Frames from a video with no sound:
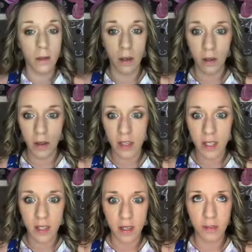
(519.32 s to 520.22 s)
And you can see
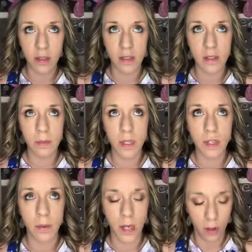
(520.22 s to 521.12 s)
the difference, especially
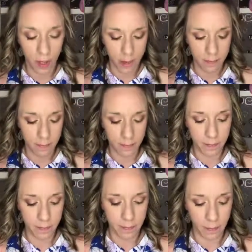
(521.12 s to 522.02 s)
when I look up.
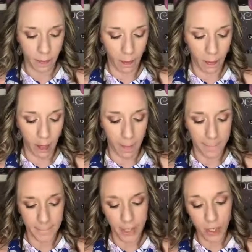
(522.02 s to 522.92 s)

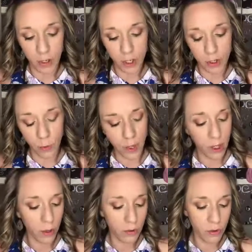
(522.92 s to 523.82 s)
And you can do 1
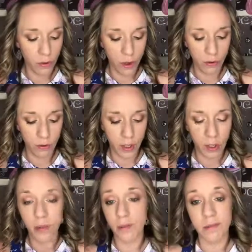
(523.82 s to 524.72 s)
coat, 2 coat, 3
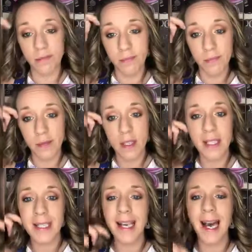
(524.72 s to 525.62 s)
coats. The
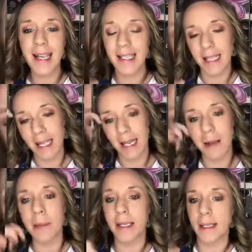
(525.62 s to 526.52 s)
sky's the
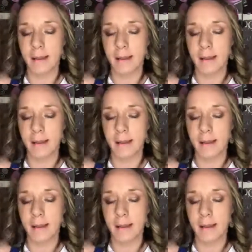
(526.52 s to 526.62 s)
limit.